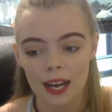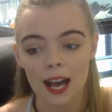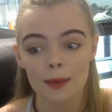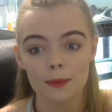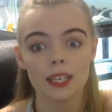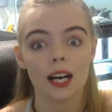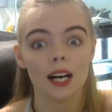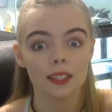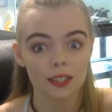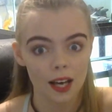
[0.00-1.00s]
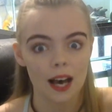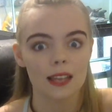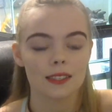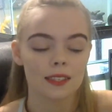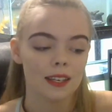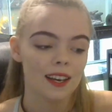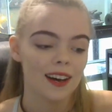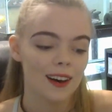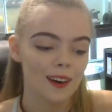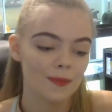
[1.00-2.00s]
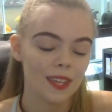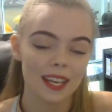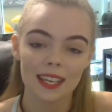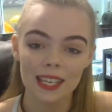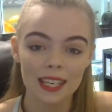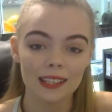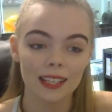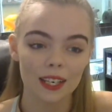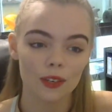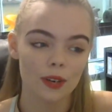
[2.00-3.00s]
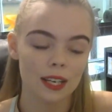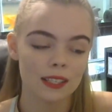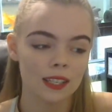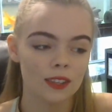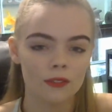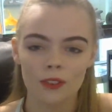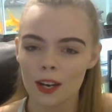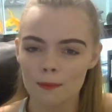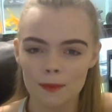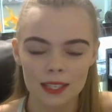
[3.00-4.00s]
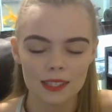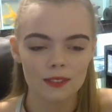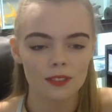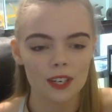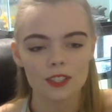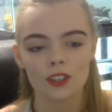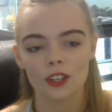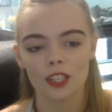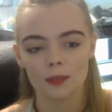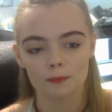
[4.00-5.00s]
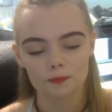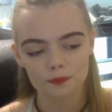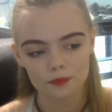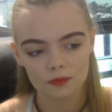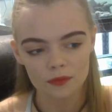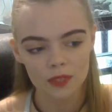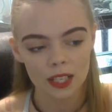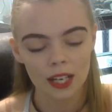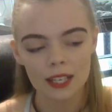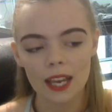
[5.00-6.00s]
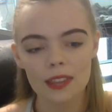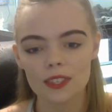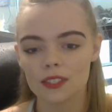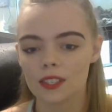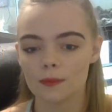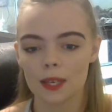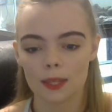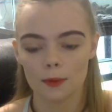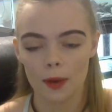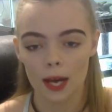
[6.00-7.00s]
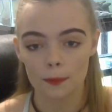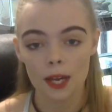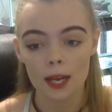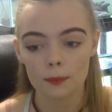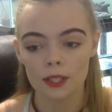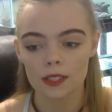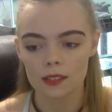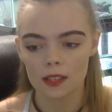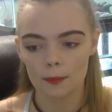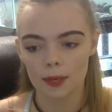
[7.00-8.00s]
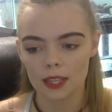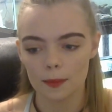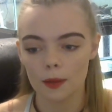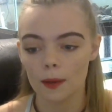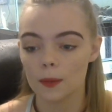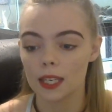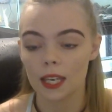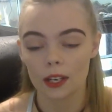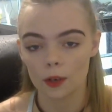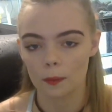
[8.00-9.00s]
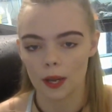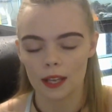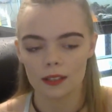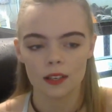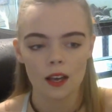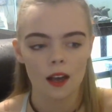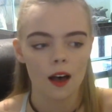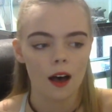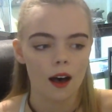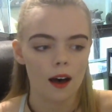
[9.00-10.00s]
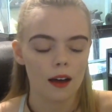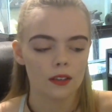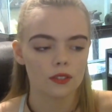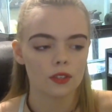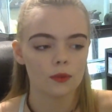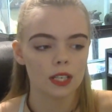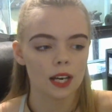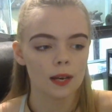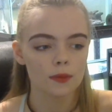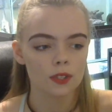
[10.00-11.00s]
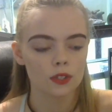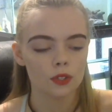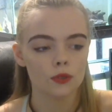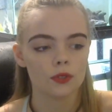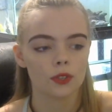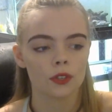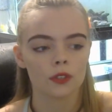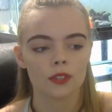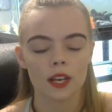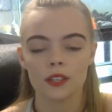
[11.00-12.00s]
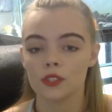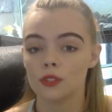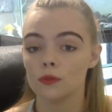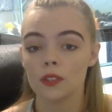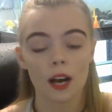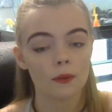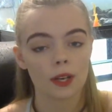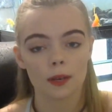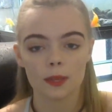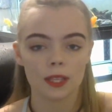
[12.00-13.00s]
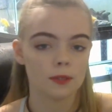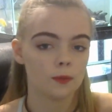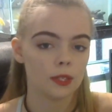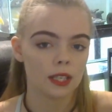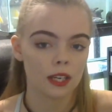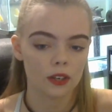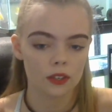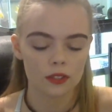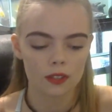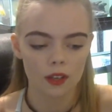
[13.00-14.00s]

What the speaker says: I mean a lot. They eat like crazy. They're very messy, very dirty. Again, this doesn't make them a bad pet, but it does not make them a beginner pet. So when it comes to turtles, I do not recommend them to beginners.